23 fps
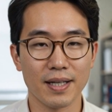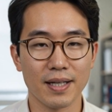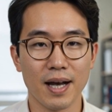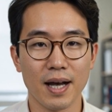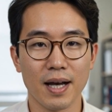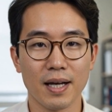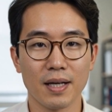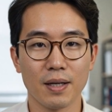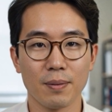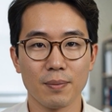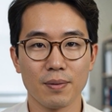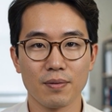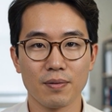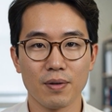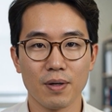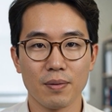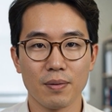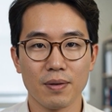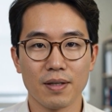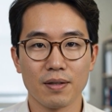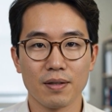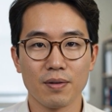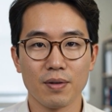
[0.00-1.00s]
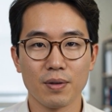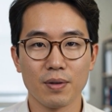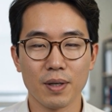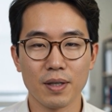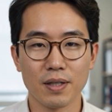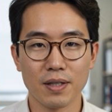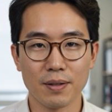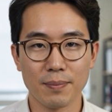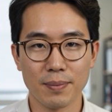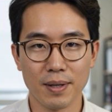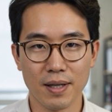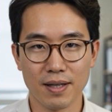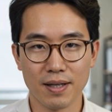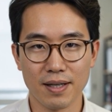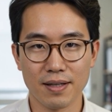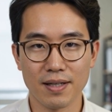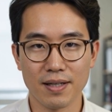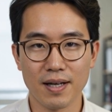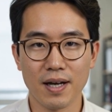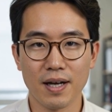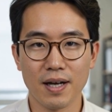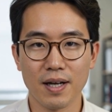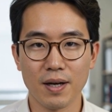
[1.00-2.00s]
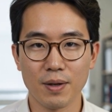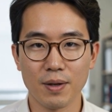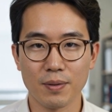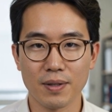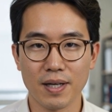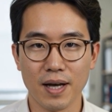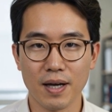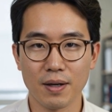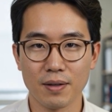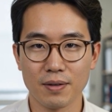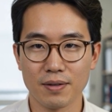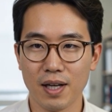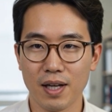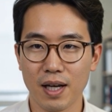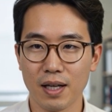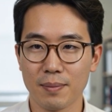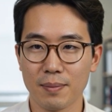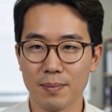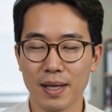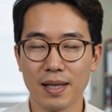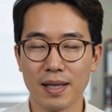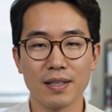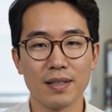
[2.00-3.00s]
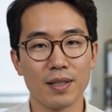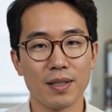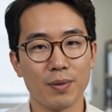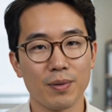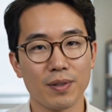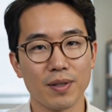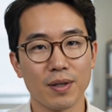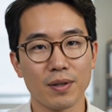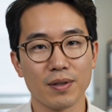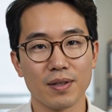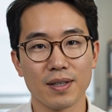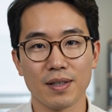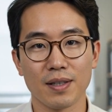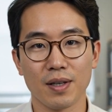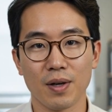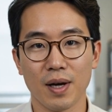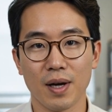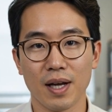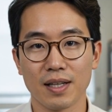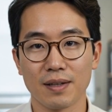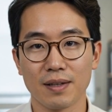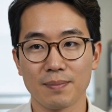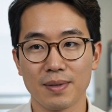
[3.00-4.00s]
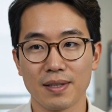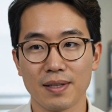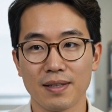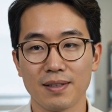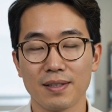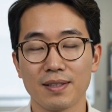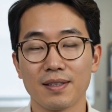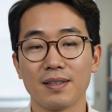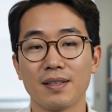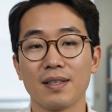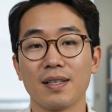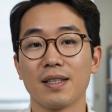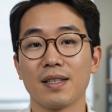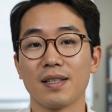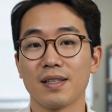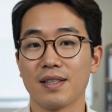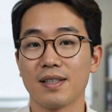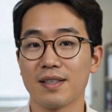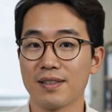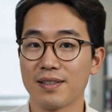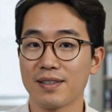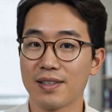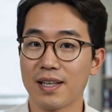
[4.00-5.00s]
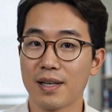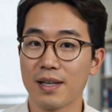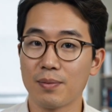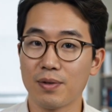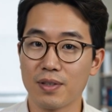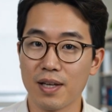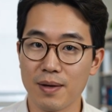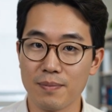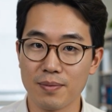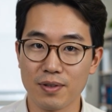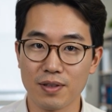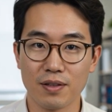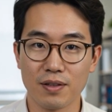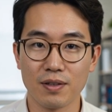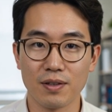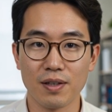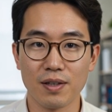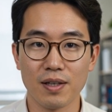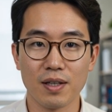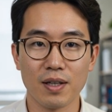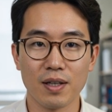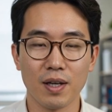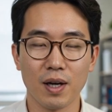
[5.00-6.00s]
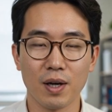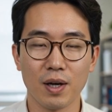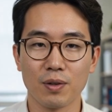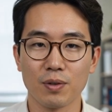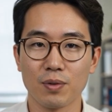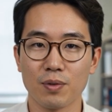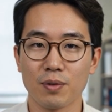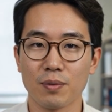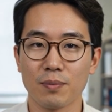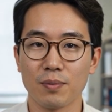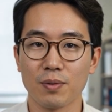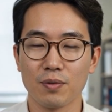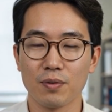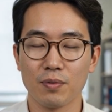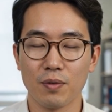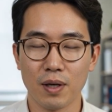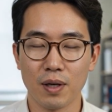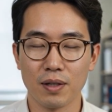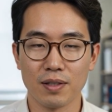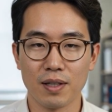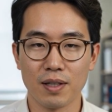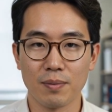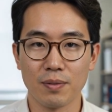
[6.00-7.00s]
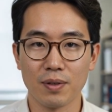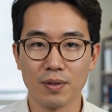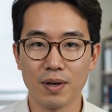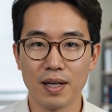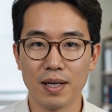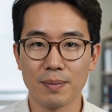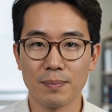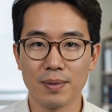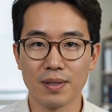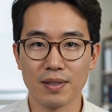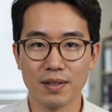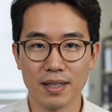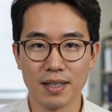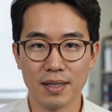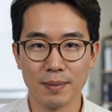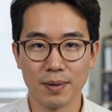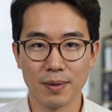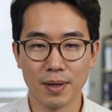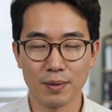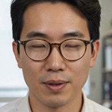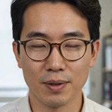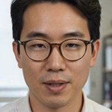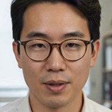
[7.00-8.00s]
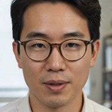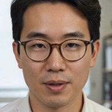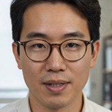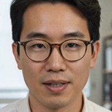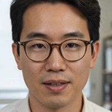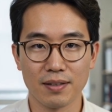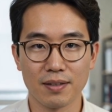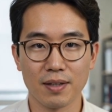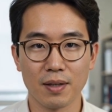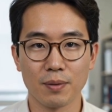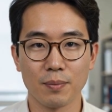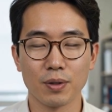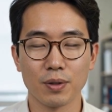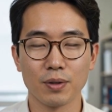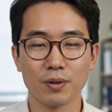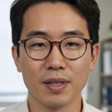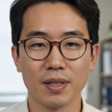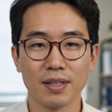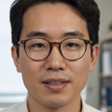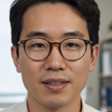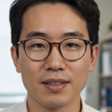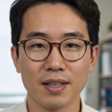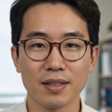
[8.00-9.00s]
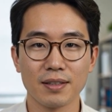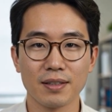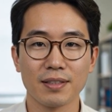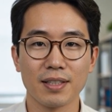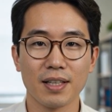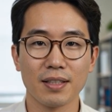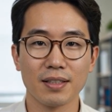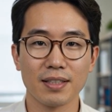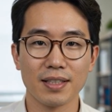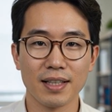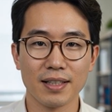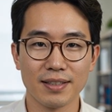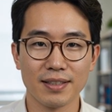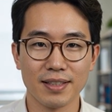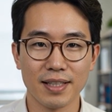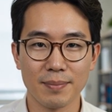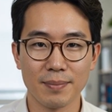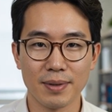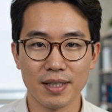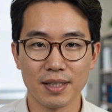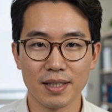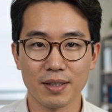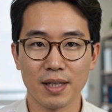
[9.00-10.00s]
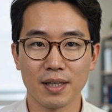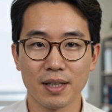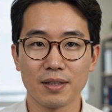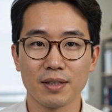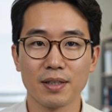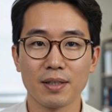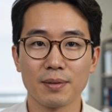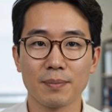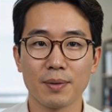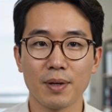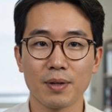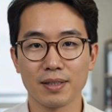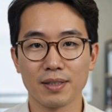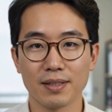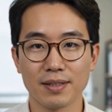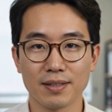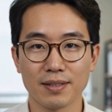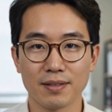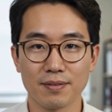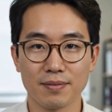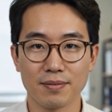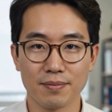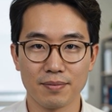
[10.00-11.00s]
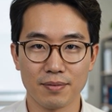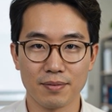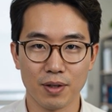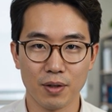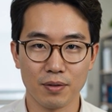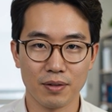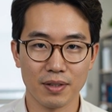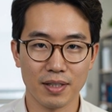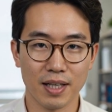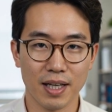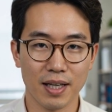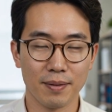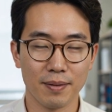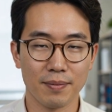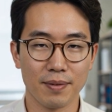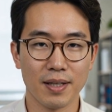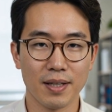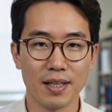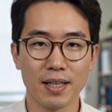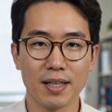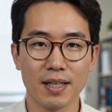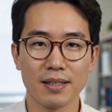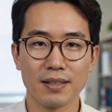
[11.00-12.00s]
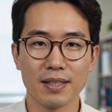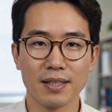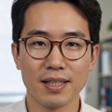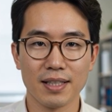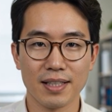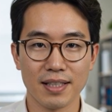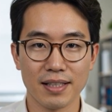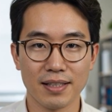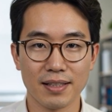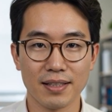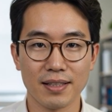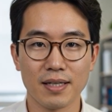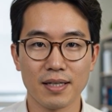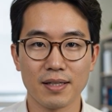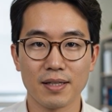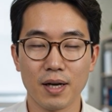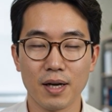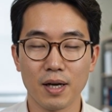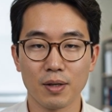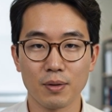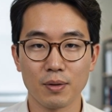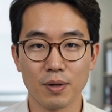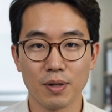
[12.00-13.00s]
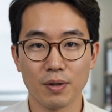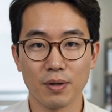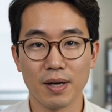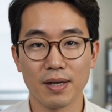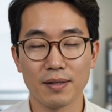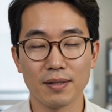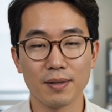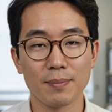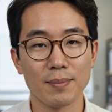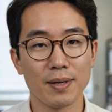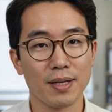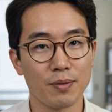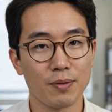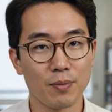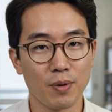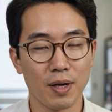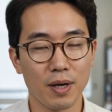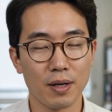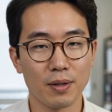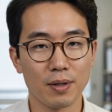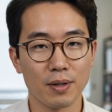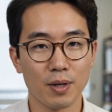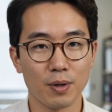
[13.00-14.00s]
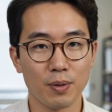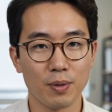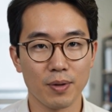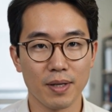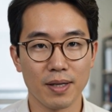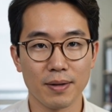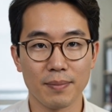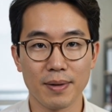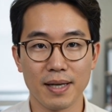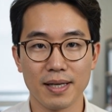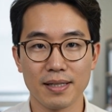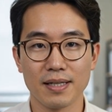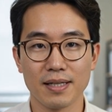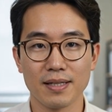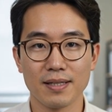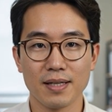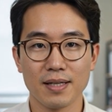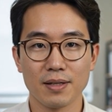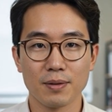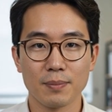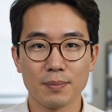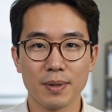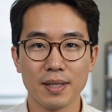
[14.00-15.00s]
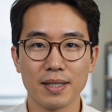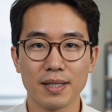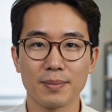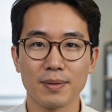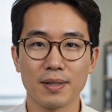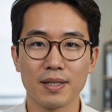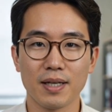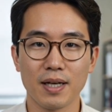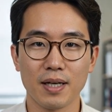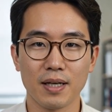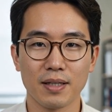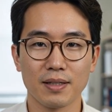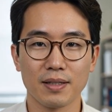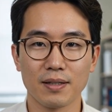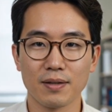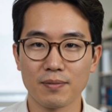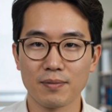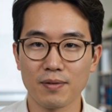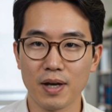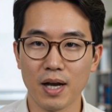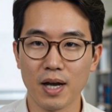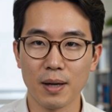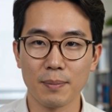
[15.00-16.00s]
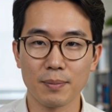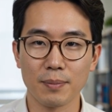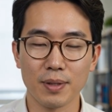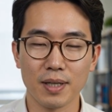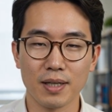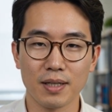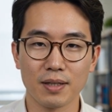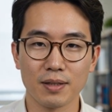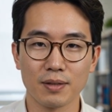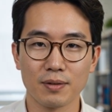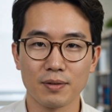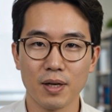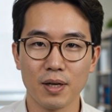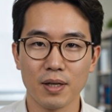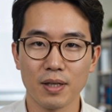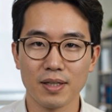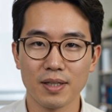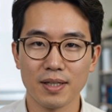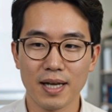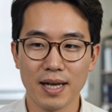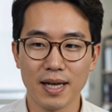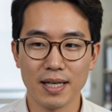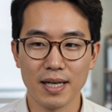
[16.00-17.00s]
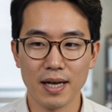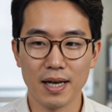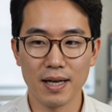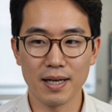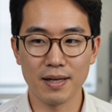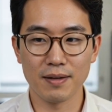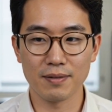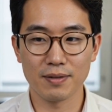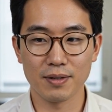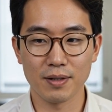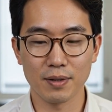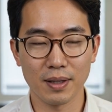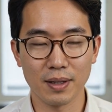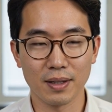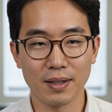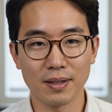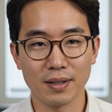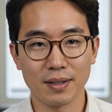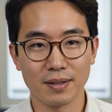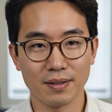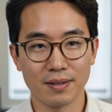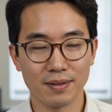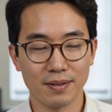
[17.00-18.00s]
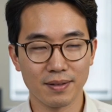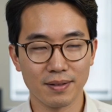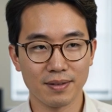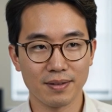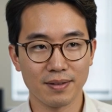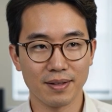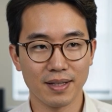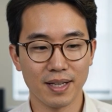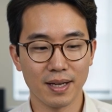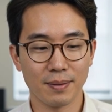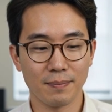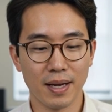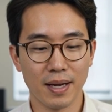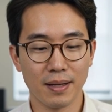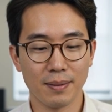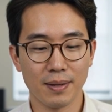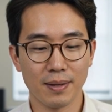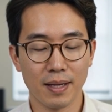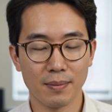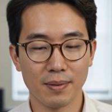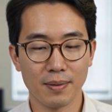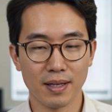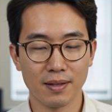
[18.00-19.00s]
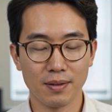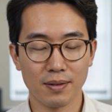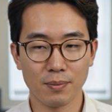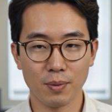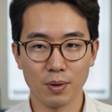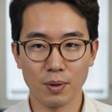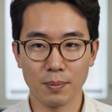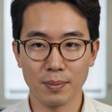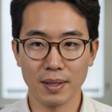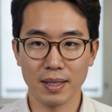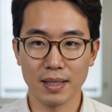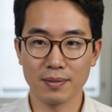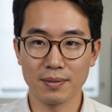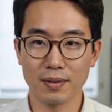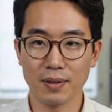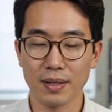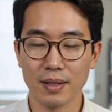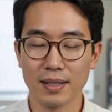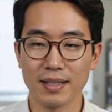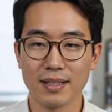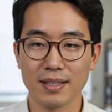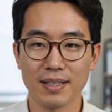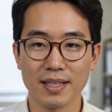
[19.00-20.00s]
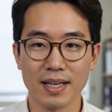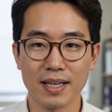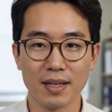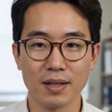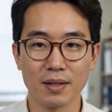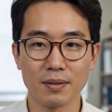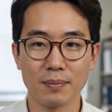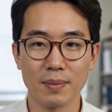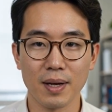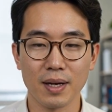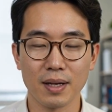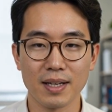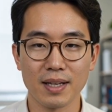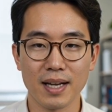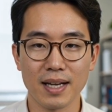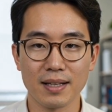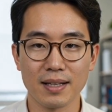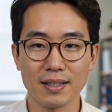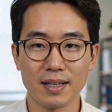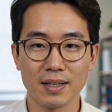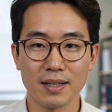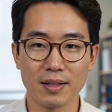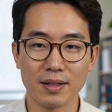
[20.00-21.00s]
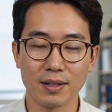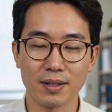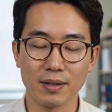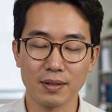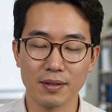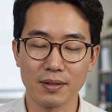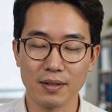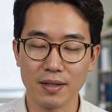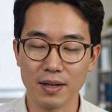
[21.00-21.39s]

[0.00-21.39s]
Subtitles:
higher performance for longer periods without automatically reducing clock speeds. Stable temperatures also improve long-term reliability by reducing thermal stress on delicate semiconductor components. Over time, that can extend hardware lifespan while lowering maintenance and replacement costs for operators of large AI infrastructure. The impact becomes even more meaningful at the scale of modern data centers.